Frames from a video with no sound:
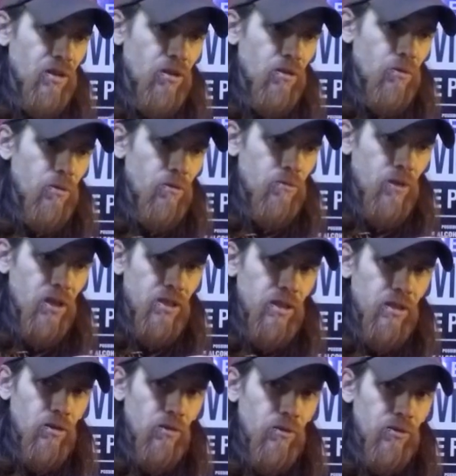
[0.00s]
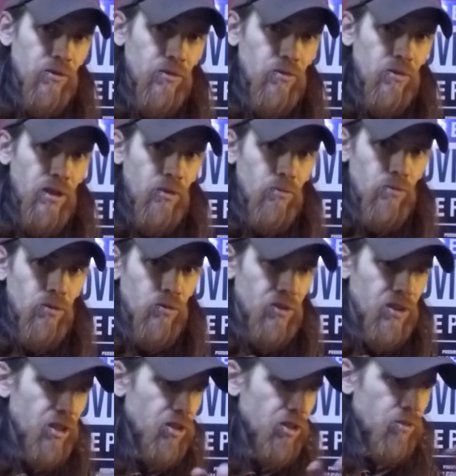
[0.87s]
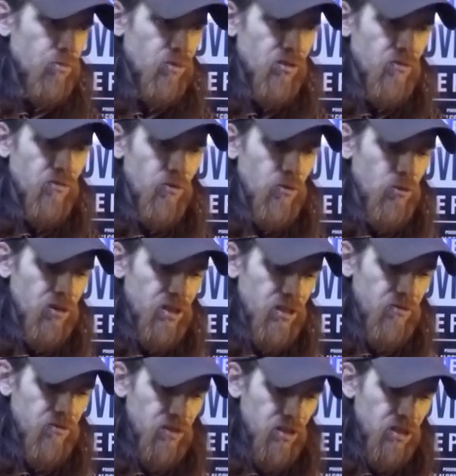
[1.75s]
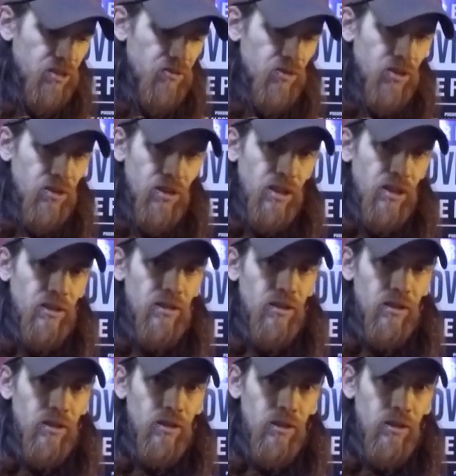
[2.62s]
already going through that rotation before it even leaves your hand.